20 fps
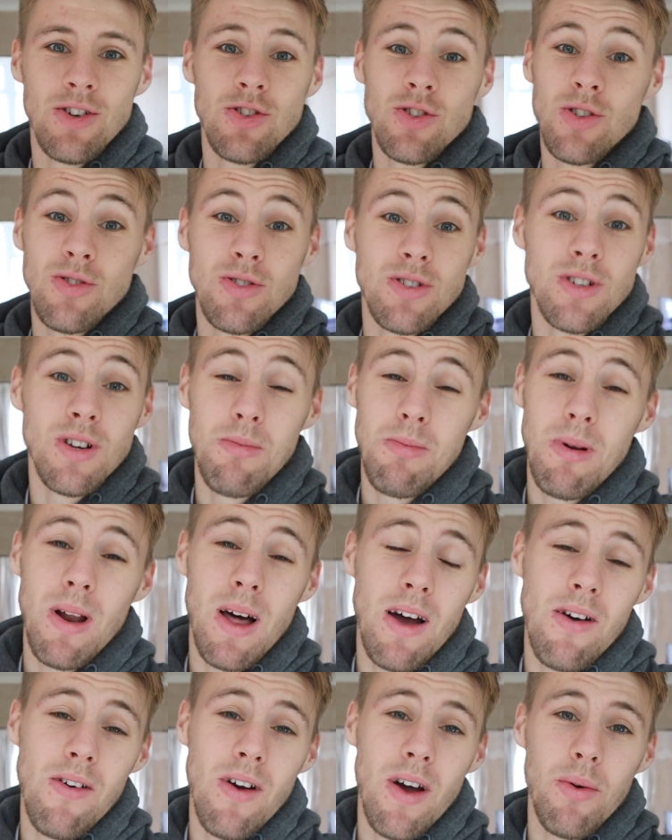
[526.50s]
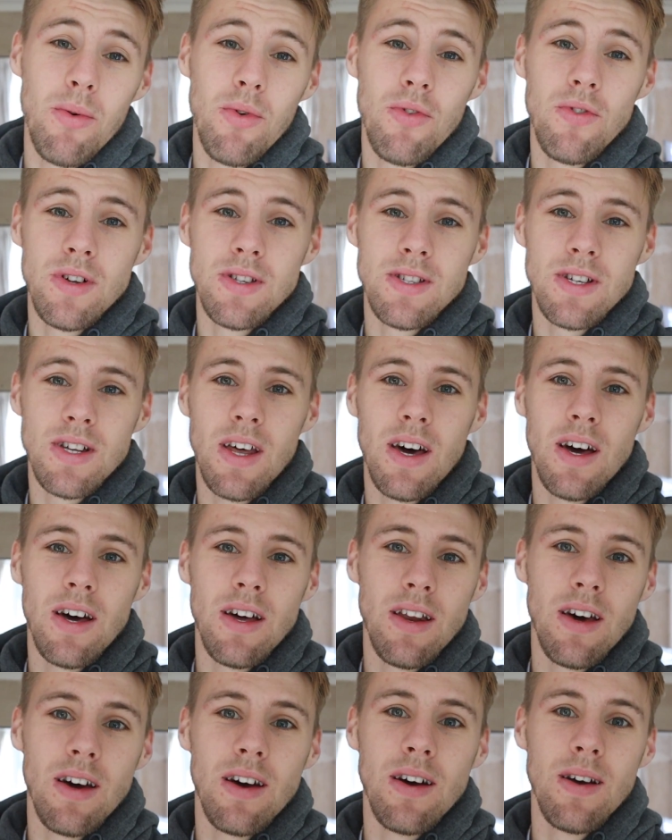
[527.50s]
So I'm just gonna play around with it today
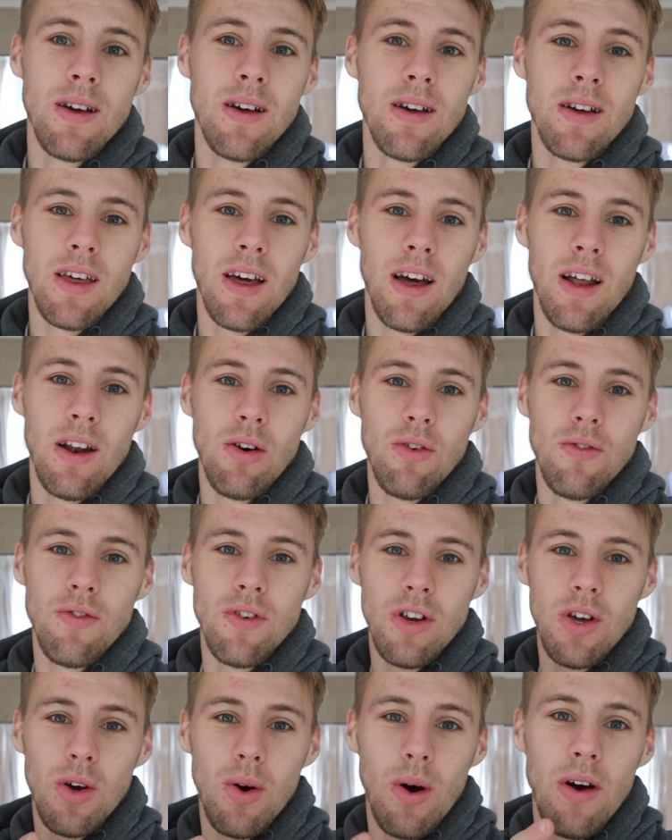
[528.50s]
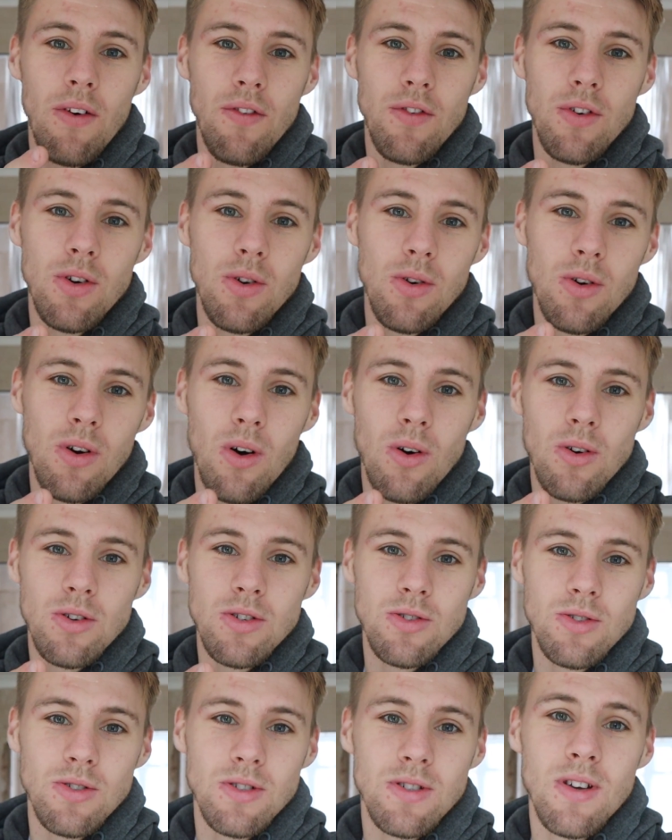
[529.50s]
and get a little video out for you guys,
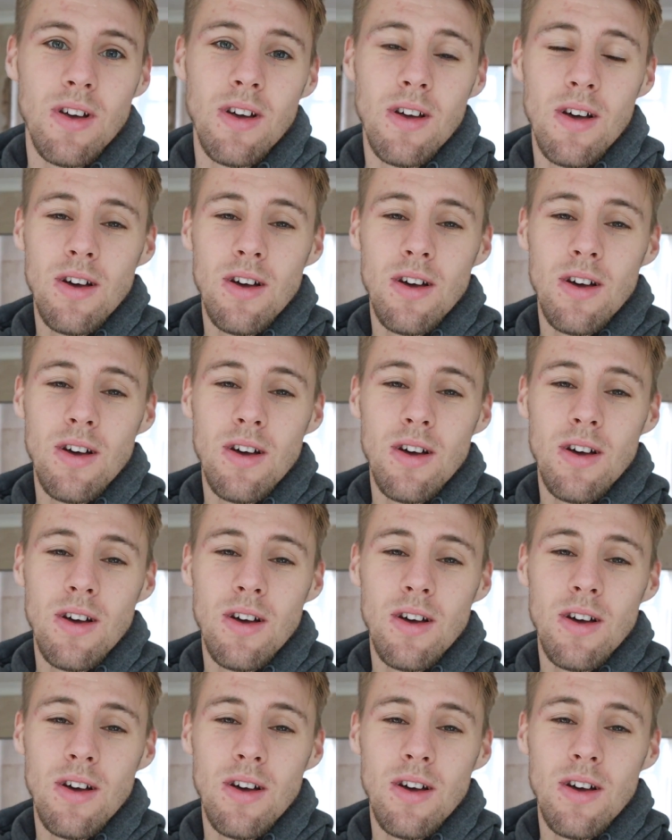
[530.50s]
because